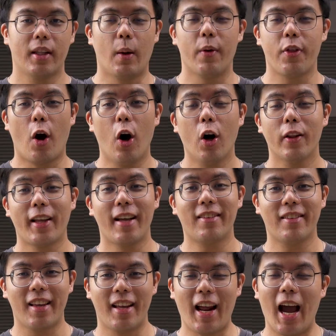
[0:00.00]
Now with all that
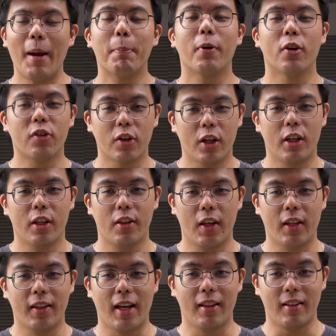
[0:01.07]
said, I personally
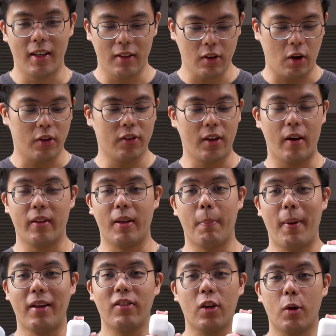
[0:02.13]
think that these are some of the
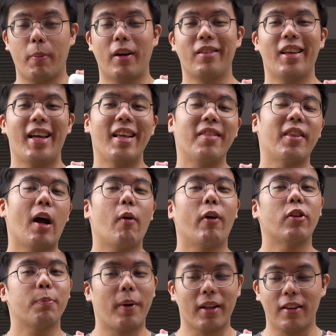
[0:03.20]
best earbuds in their
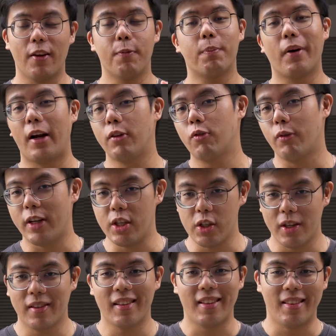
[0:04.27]
respective price
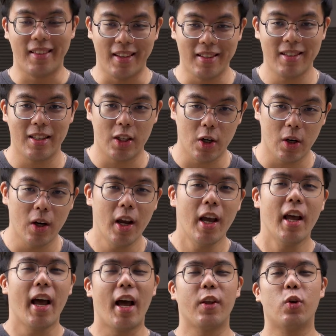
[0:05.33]
ranges this year,
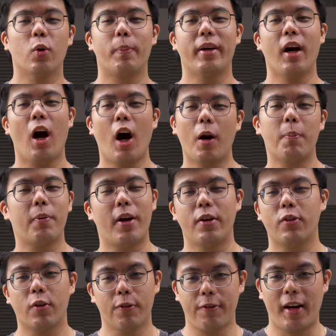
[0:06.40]
and you'll be
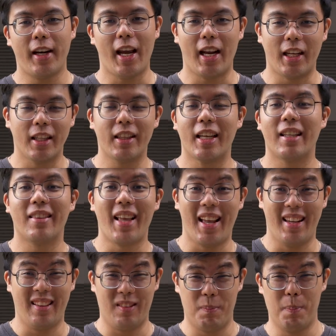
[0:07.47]
hard-pressed to find anything
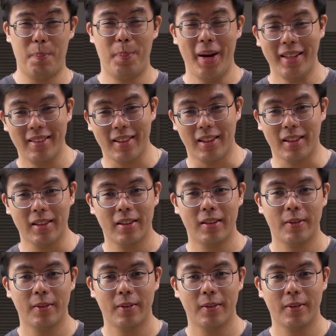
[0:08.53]
that is better.